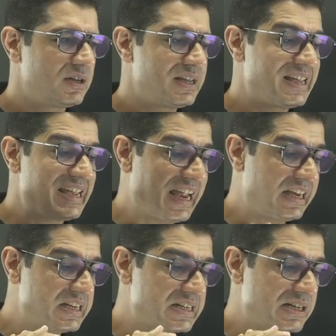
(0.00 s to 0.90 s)
and
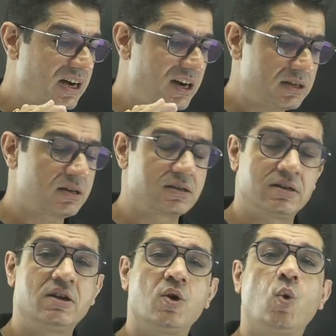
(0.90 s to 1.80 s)

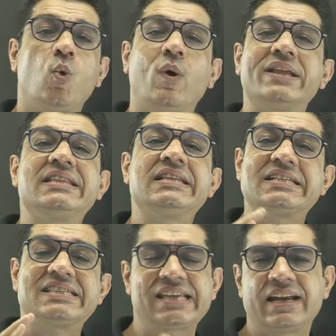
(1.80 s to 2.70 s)
uttered one
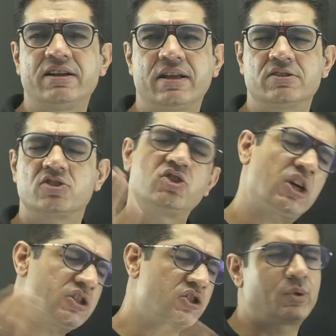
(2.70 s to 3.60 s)
sentence,
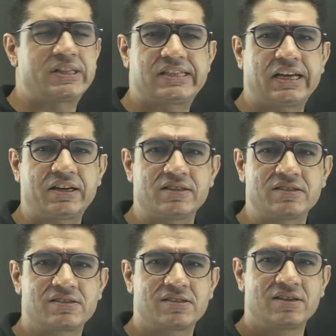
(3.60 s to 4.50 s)
just one
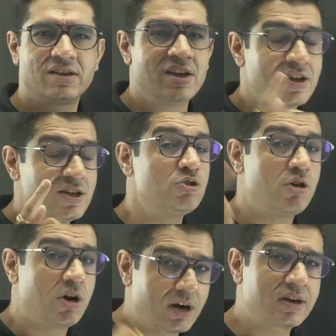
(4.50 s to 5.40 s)
sentence? You
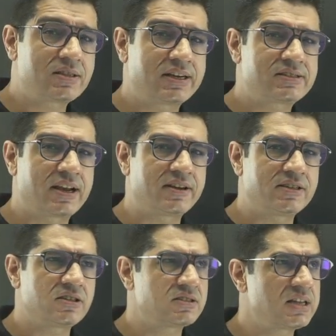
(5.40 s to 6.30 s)
heard that sentence, you
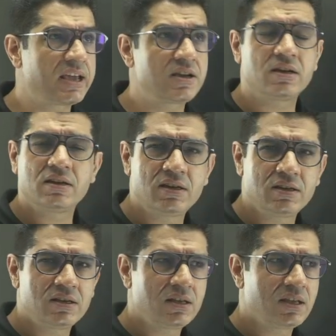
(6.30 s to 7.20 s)
was like,
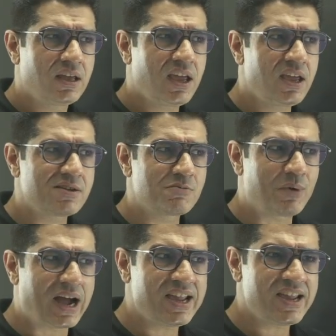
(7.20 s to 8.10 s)
hey,
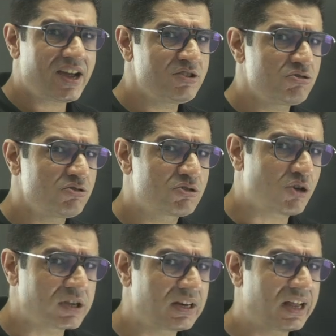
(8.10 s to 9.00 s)
why are you
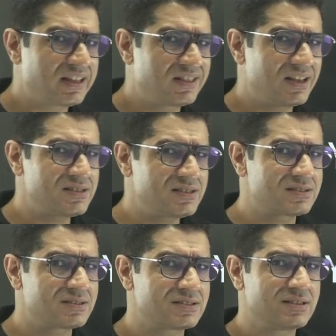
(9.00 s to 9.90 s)
talking like this?
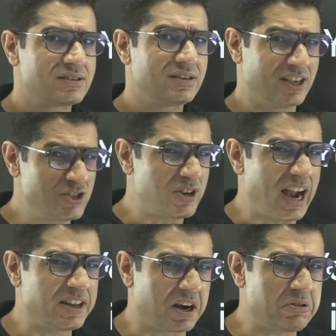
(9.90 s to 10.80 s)
Is your dad
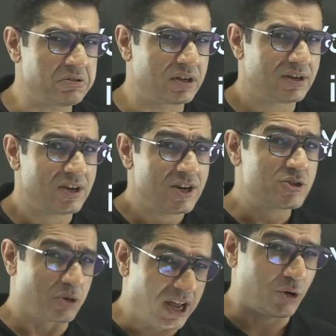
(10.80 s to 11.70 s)
around? Should
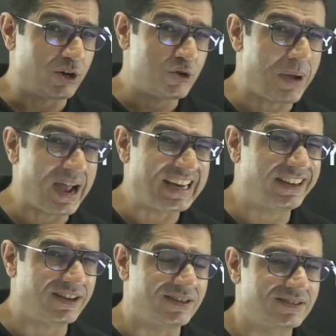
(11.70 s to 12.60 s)
I call you back
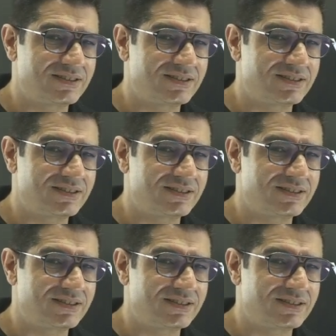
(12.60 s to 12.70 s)
later?